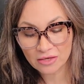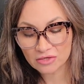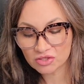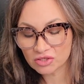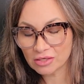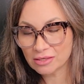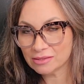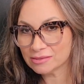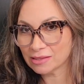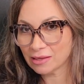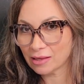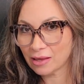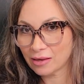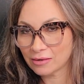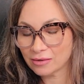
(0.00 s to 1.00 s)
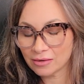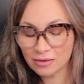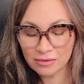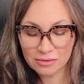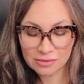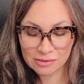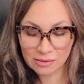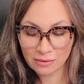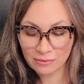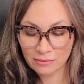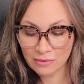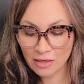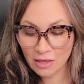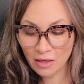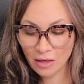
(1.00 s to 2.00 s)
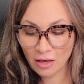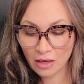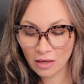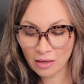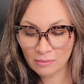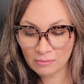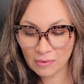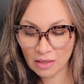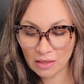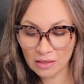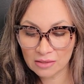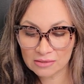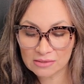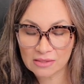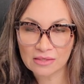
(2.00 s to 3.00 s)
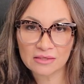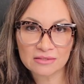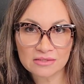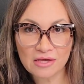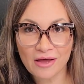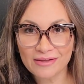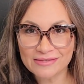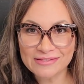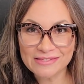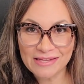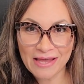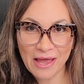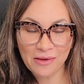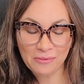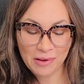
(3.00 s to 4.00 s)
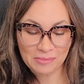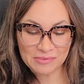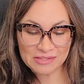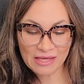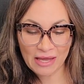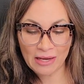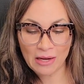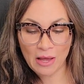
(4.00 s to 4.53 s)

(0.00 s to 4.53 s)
She is in Canada, so it is a .ca website.